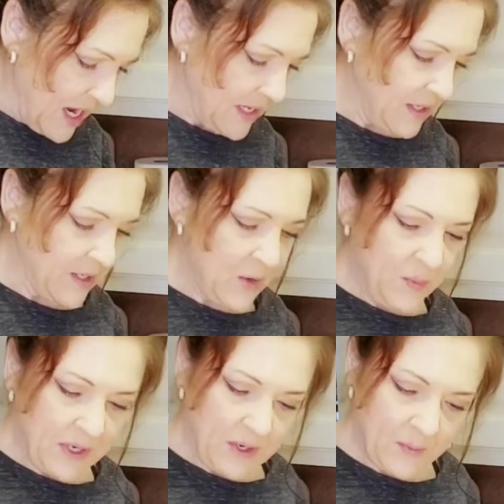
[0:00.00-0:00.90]
kind of
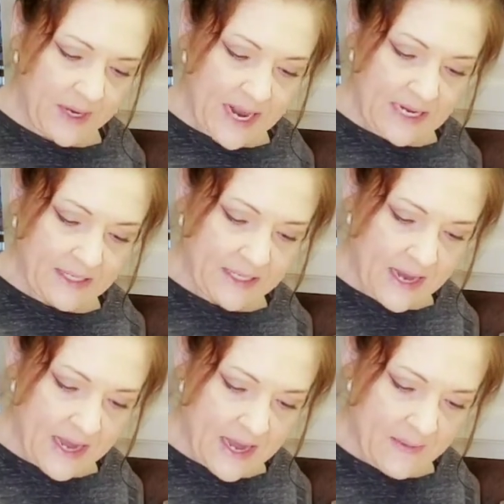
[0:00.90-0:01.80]
scoop a little bit at a
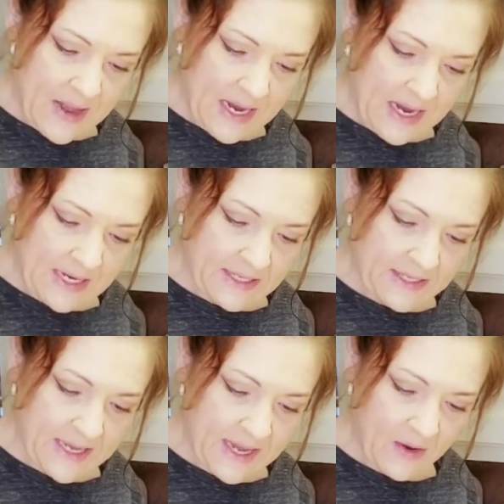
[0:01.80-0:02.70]
time and let it
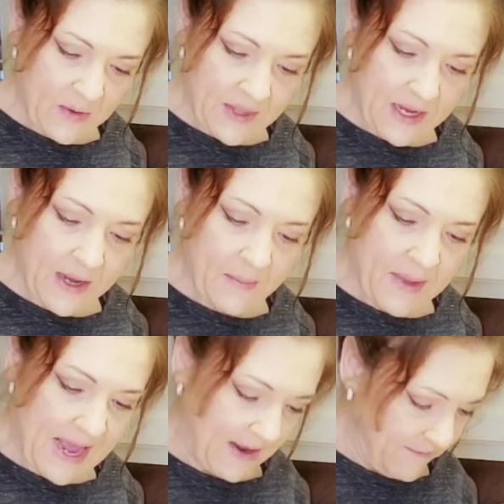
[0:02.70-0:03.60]
settle and then come
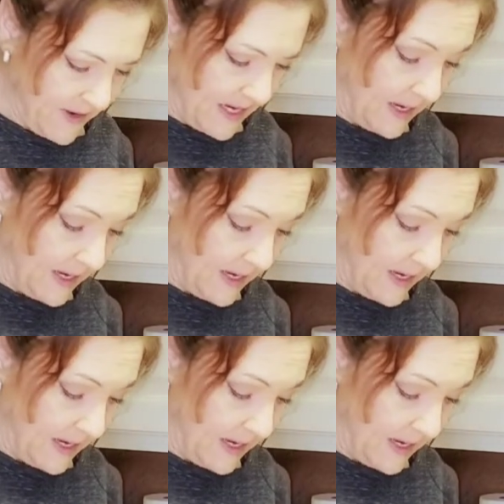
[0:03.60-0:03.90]
back if I